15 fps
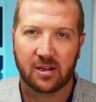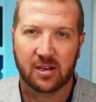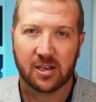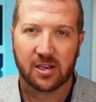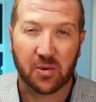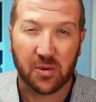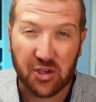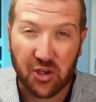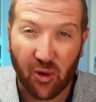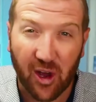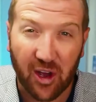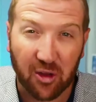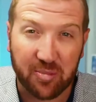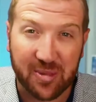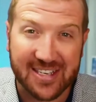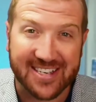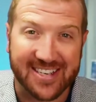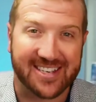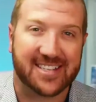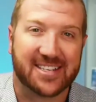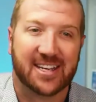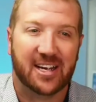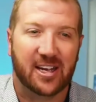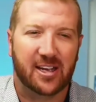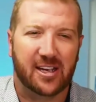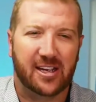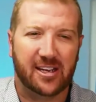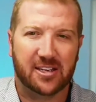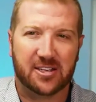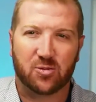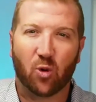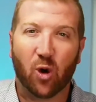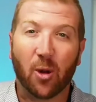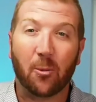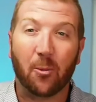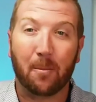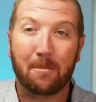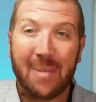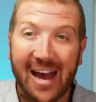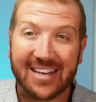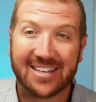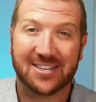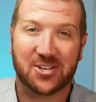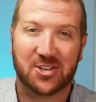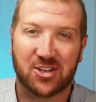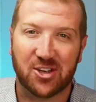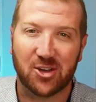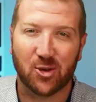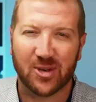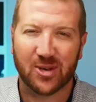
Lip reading: So it's your health business. It's what matters to you.